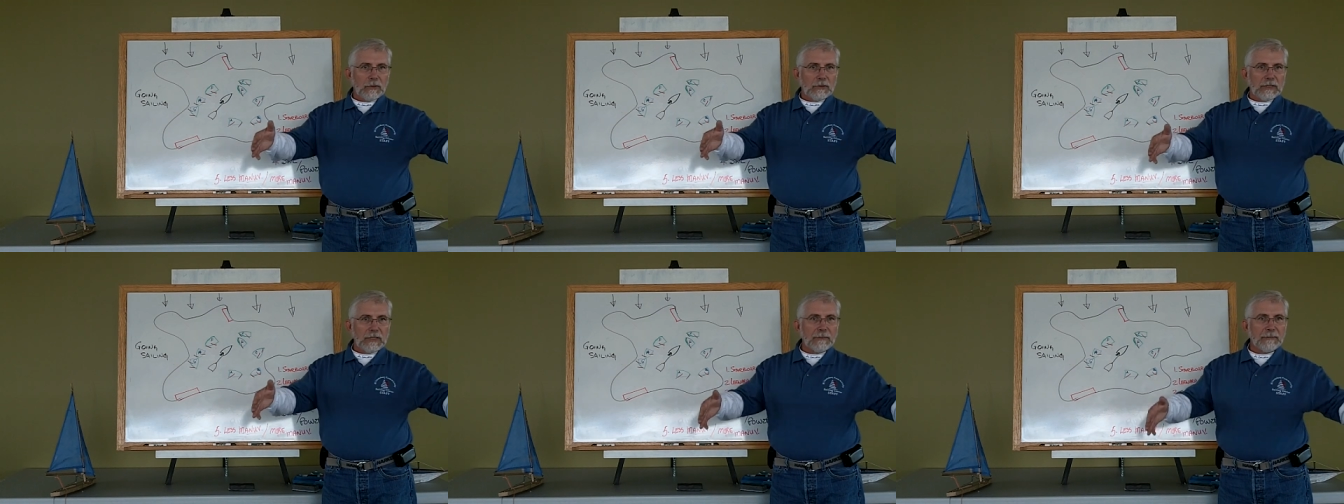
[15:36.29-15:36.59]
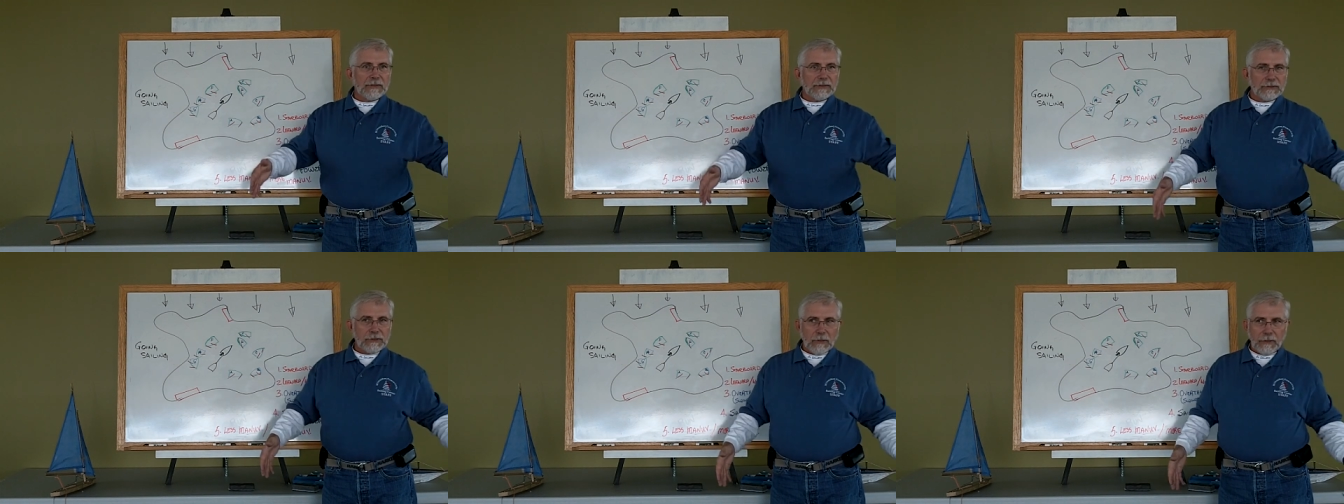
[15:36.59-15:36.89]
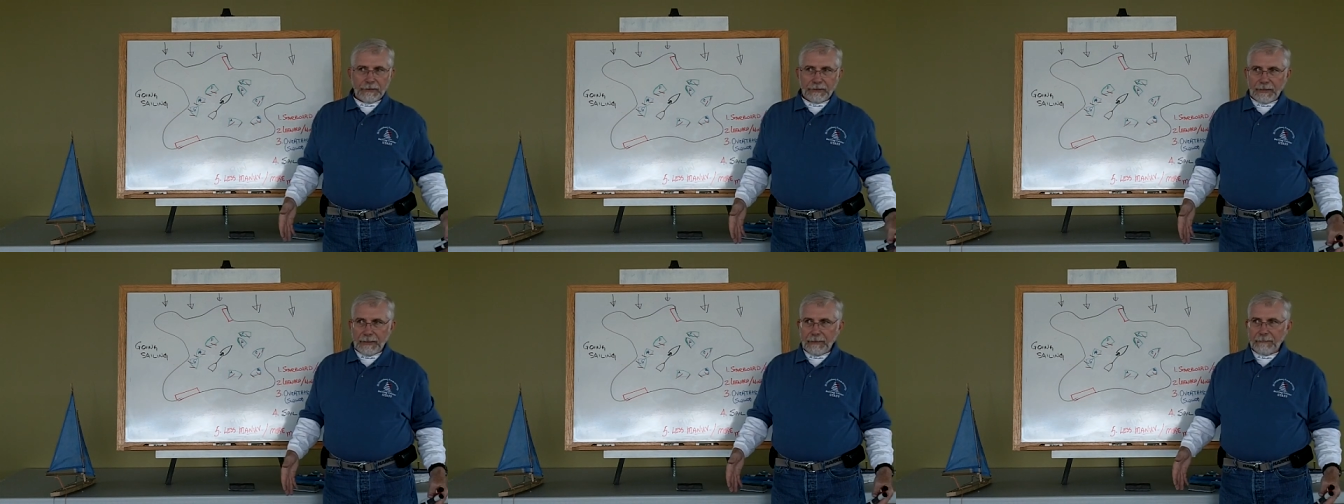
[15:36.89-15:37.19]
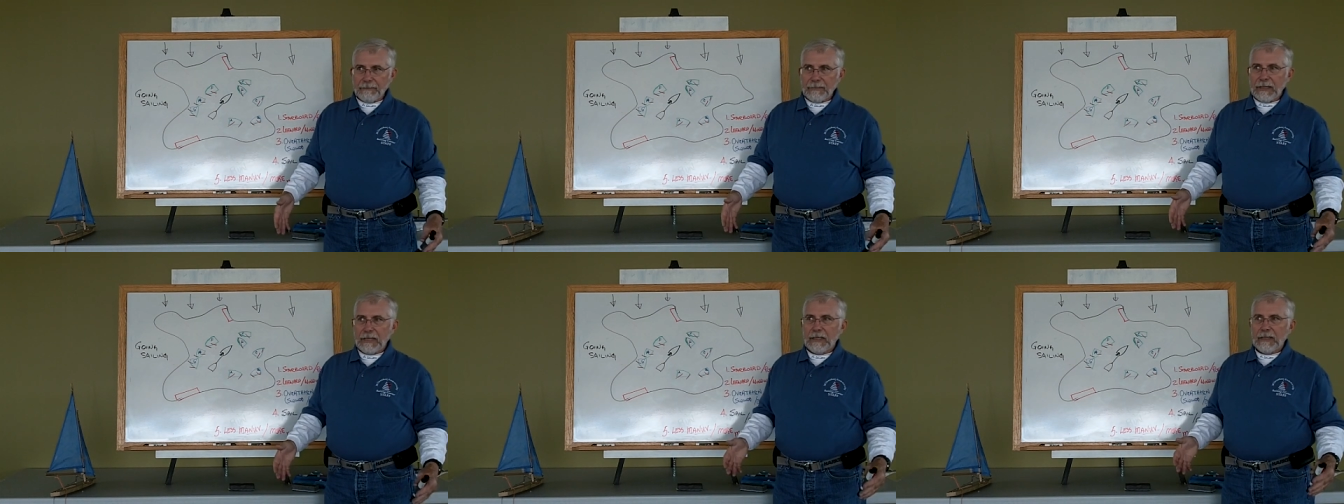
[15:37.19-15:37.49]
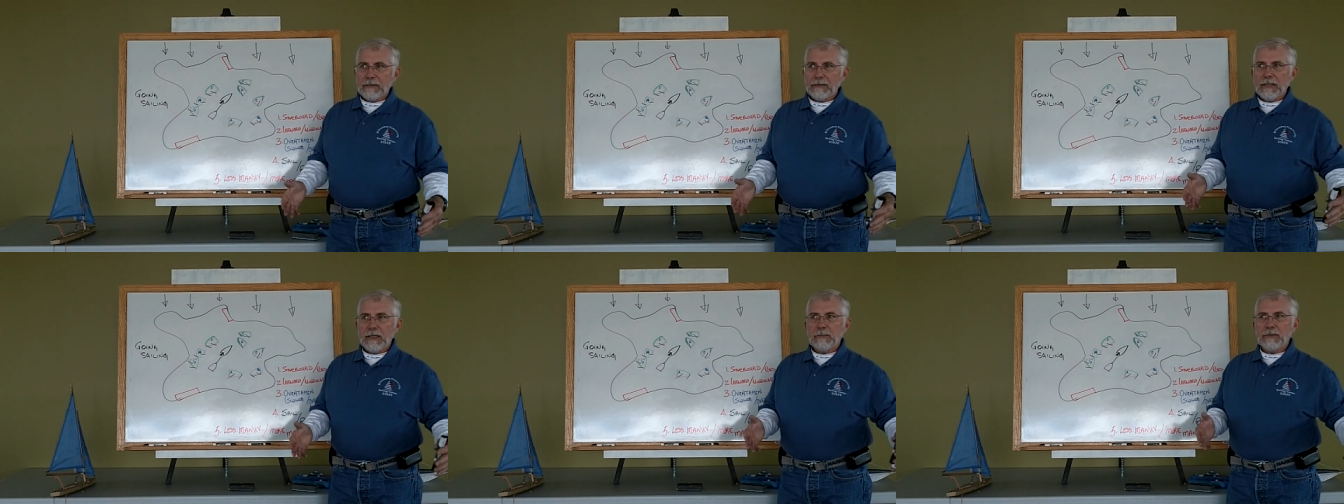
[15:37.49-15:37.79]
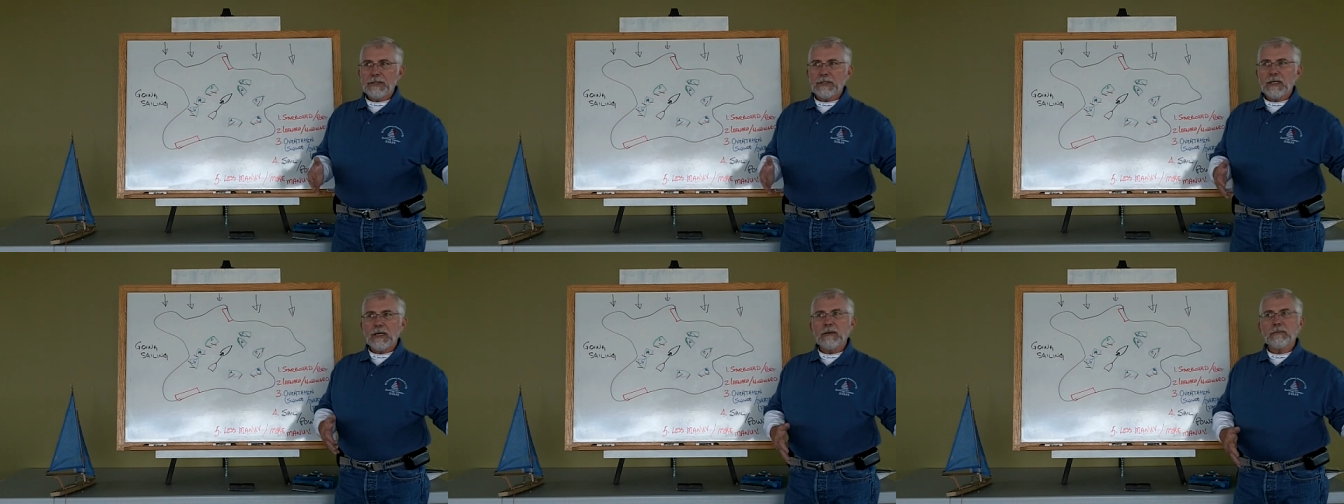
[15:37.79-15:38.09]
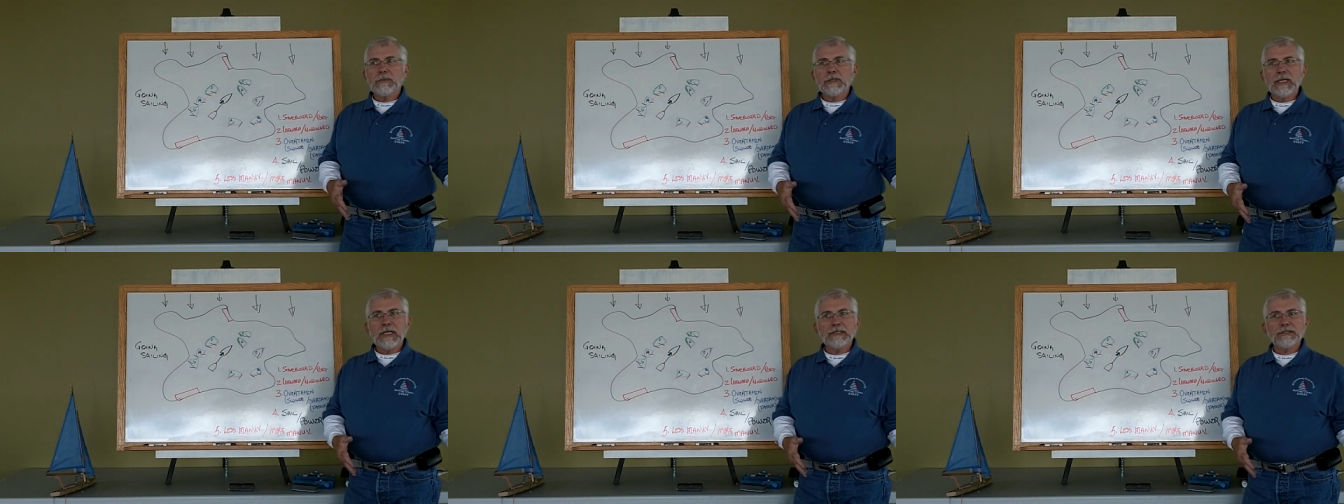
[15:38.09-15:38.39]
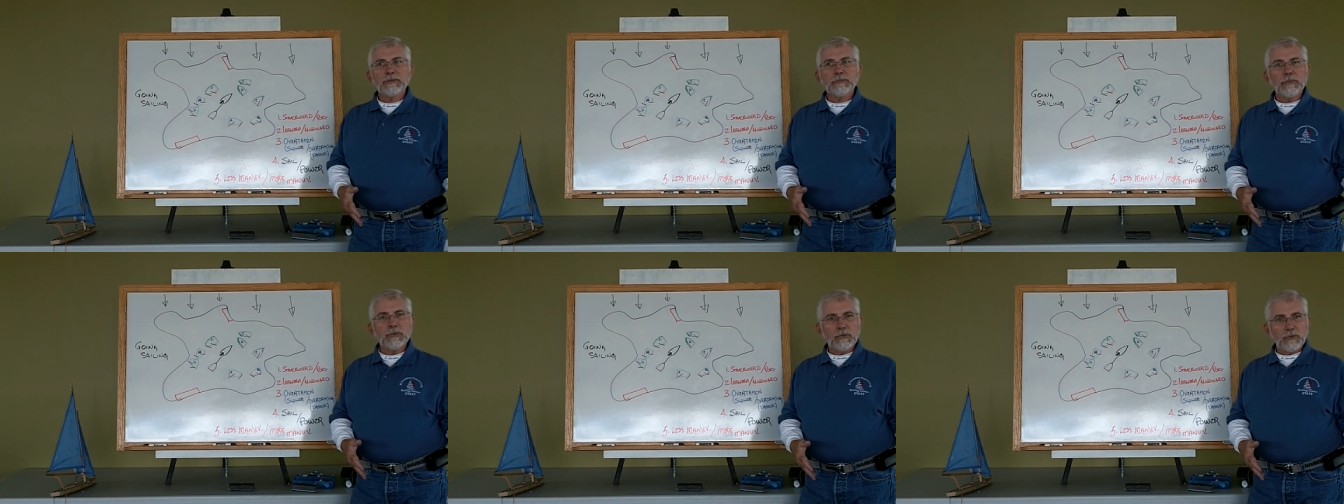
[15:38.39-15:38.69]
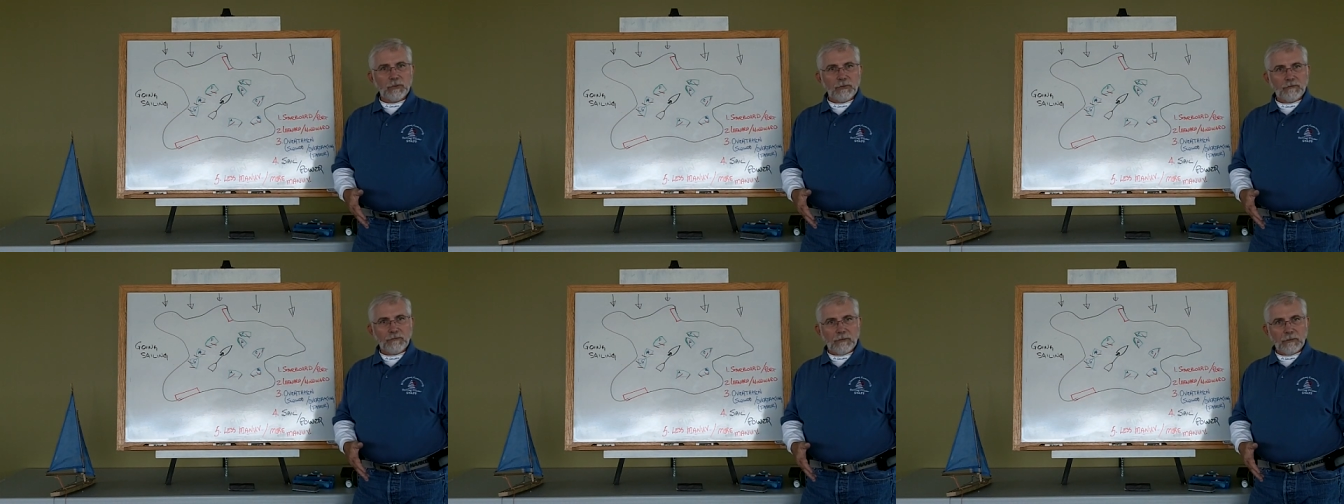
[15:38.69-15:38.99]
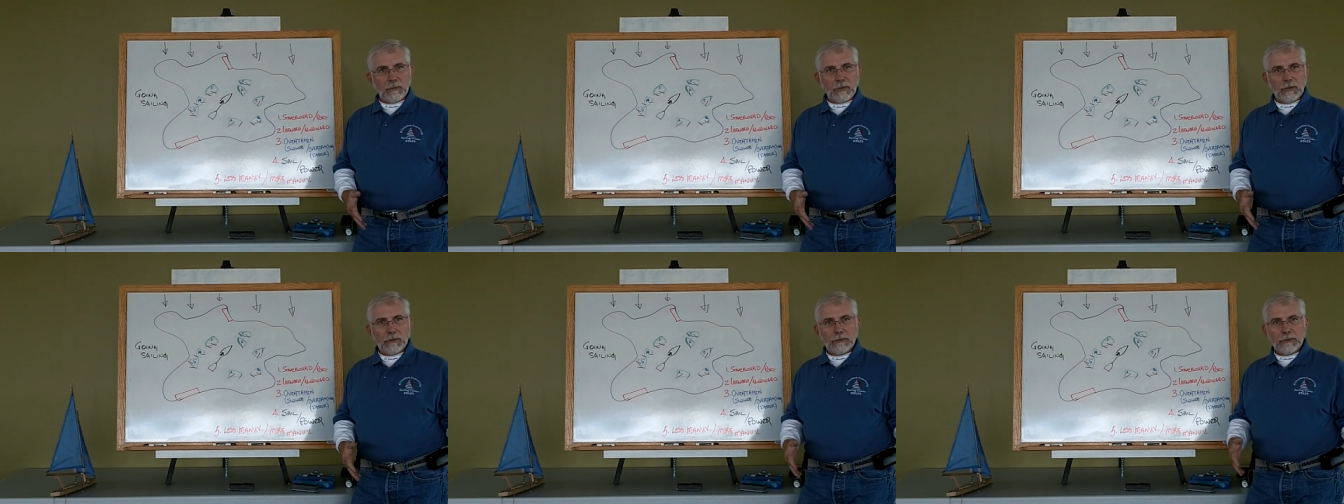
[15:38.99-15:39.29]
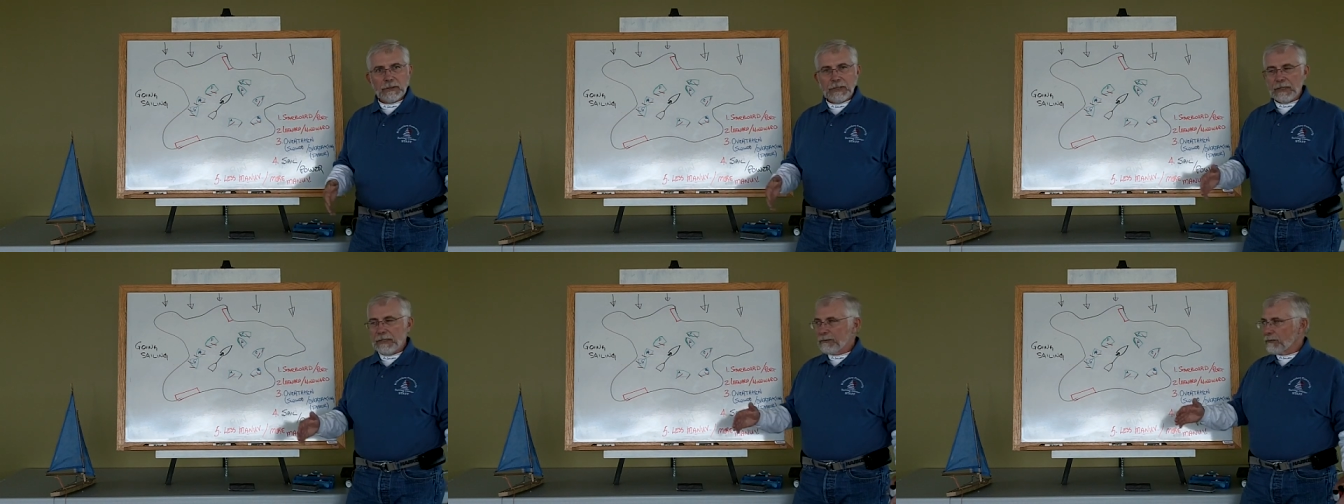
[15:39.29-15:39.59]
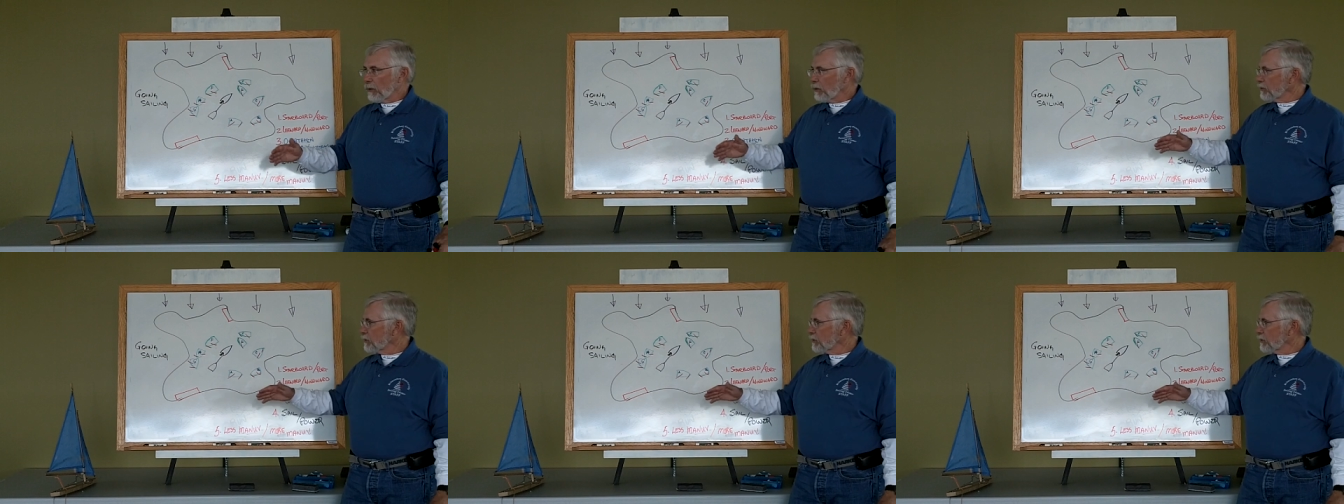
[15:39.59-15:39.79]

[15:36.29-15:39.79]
limits on them, they become less maneuverable. And